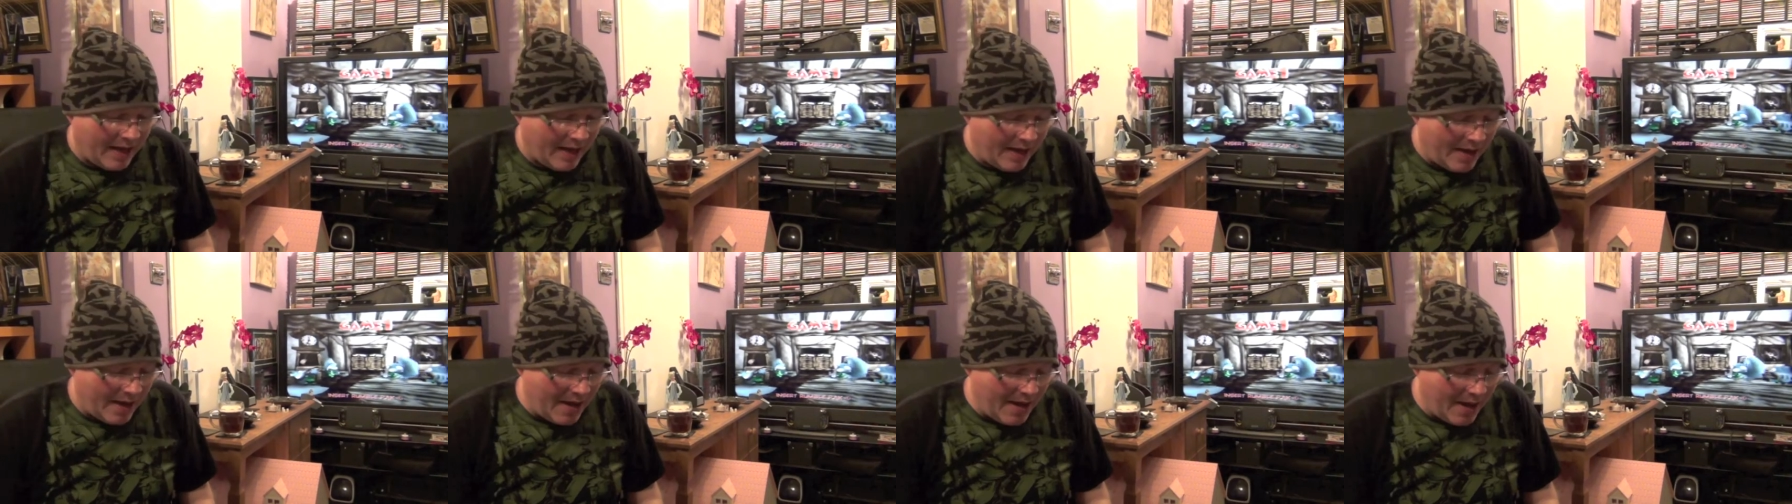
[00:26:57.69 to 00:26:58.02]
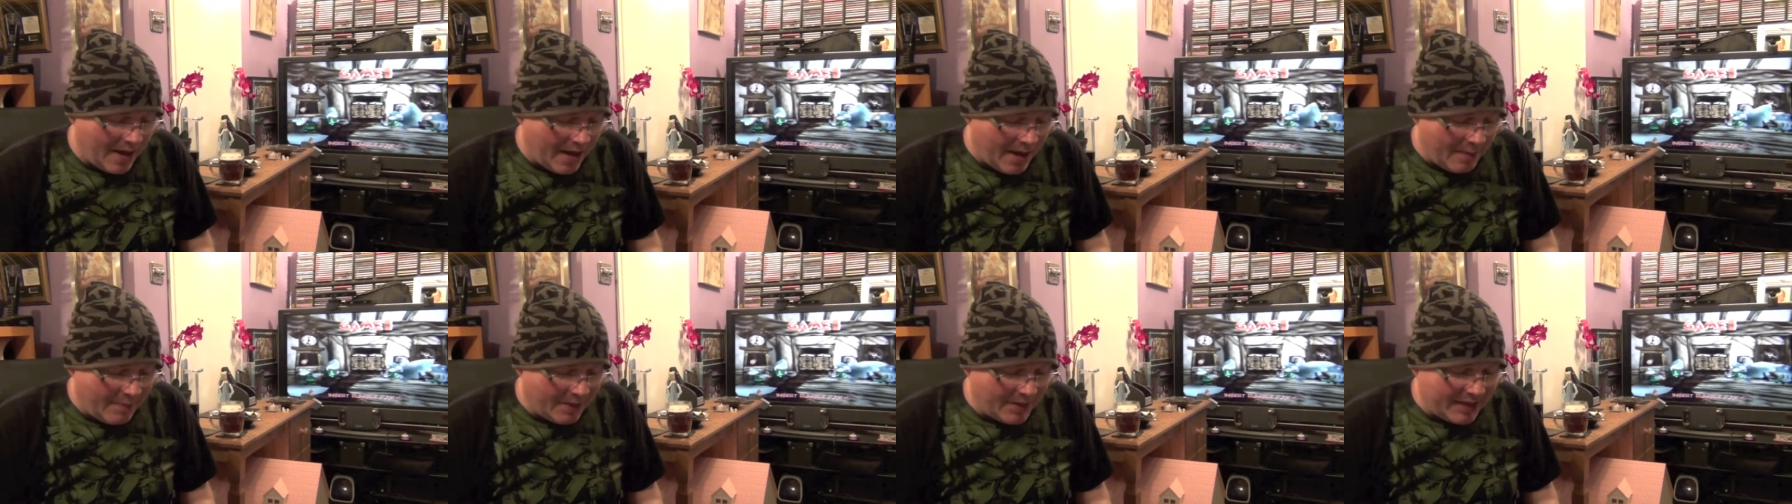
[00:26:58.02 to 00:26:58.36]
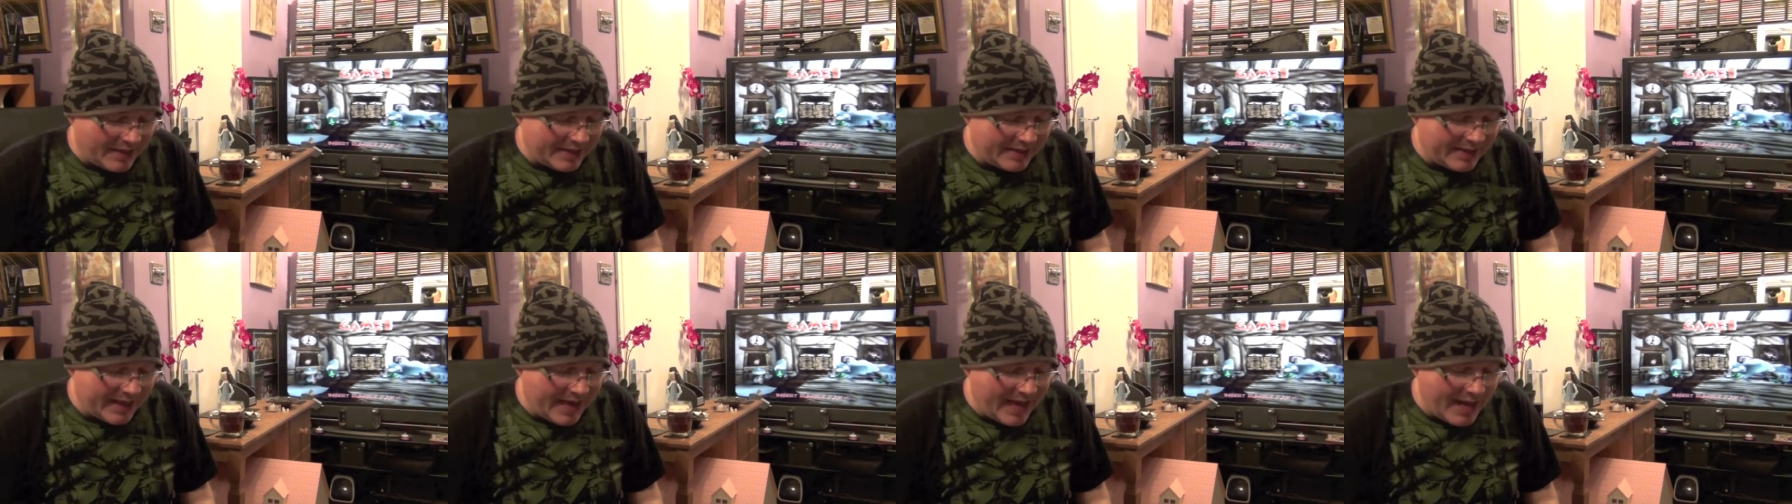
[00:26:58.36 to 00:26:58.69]
But
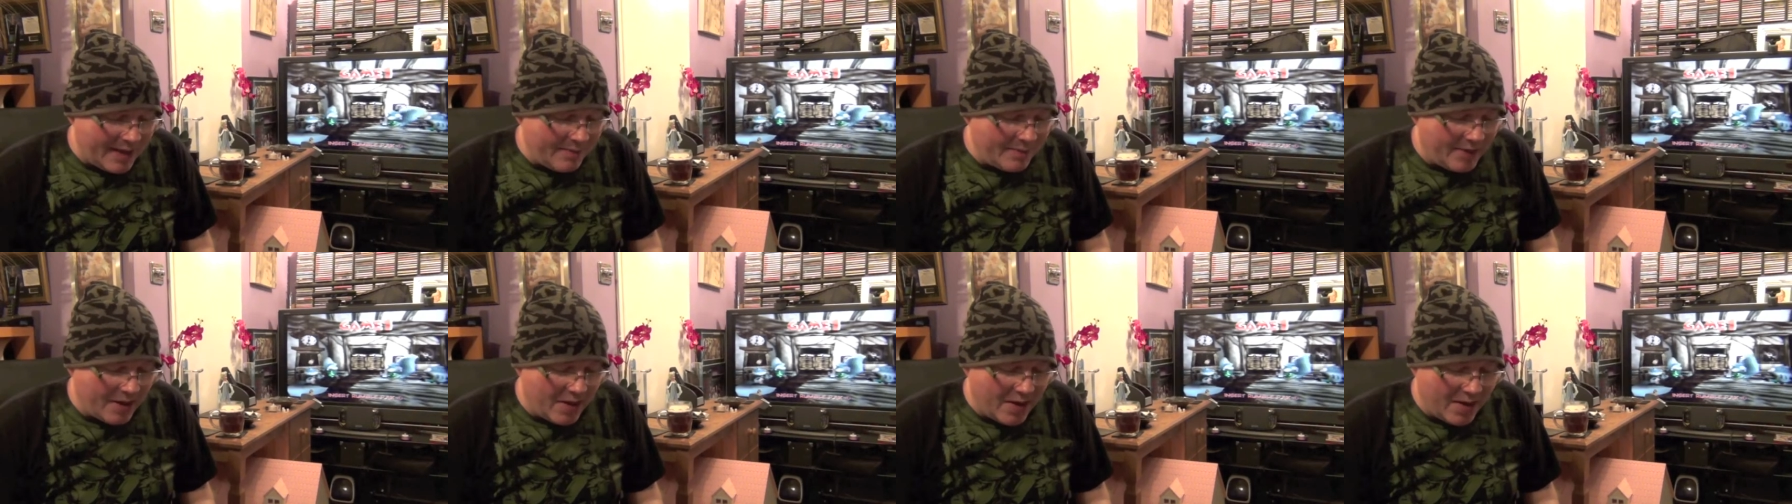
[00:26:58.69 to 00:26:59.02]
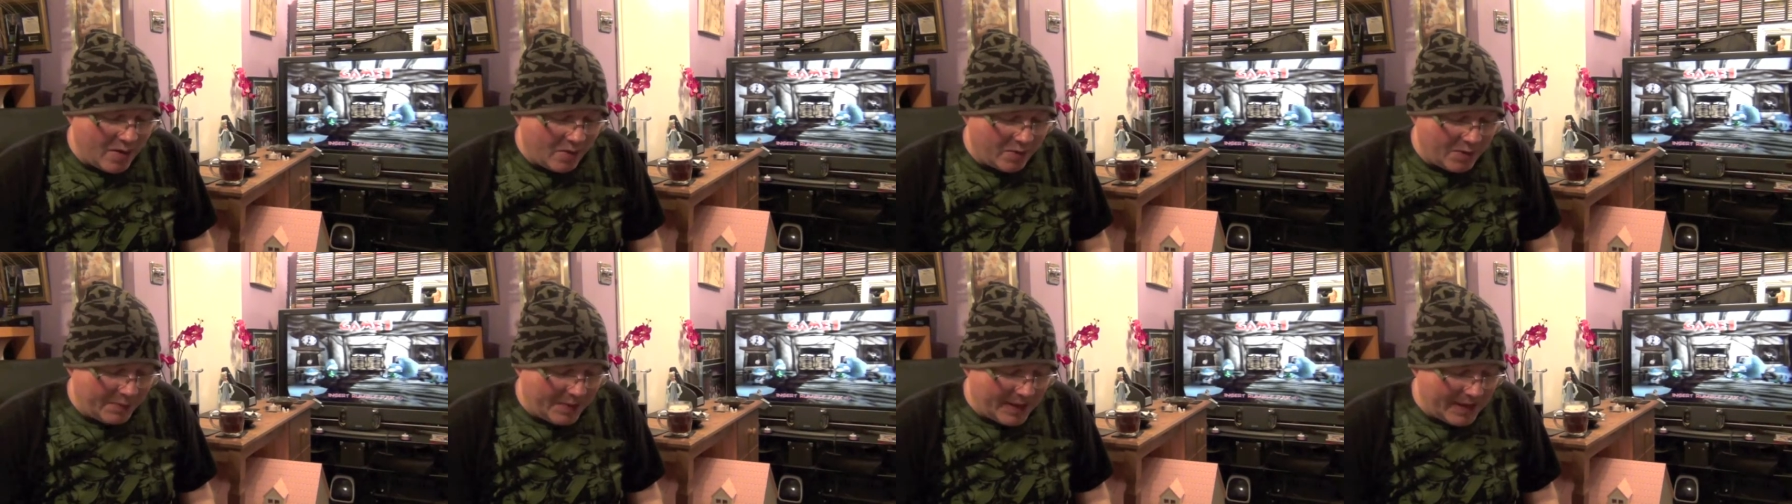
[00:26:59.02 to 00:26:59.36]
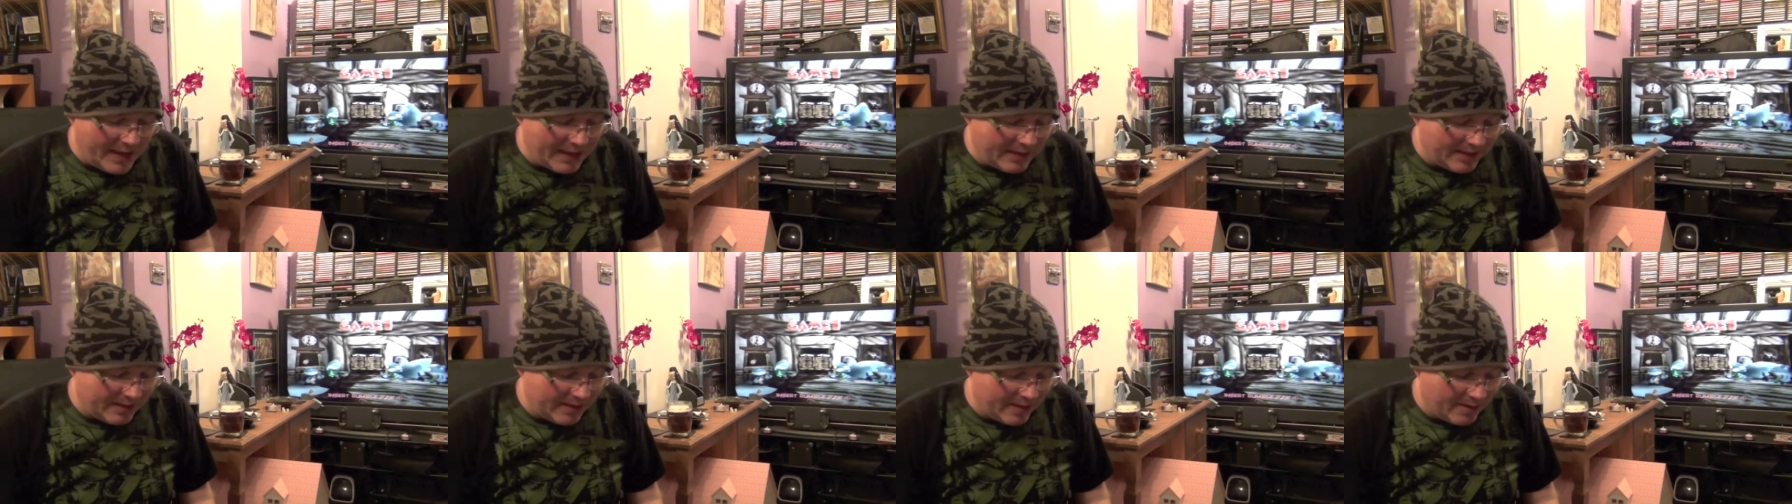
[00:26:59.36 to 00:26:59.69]
this game on a
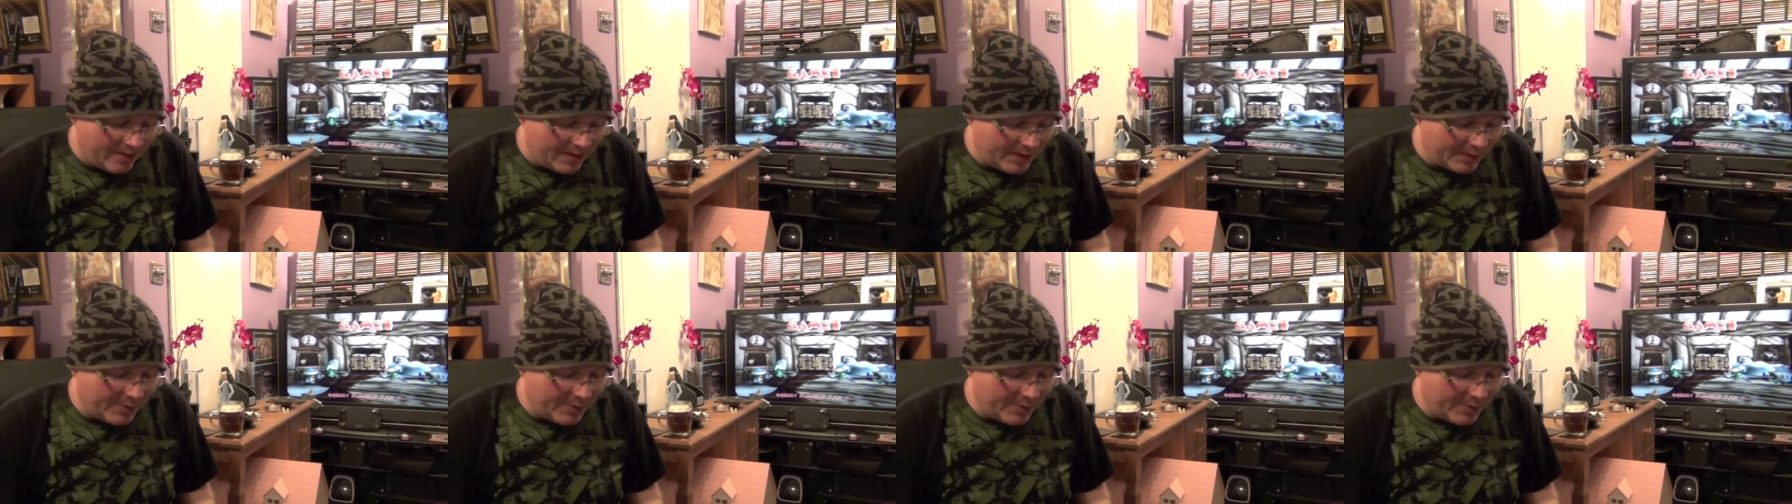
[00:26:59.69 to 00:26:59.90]
PS2,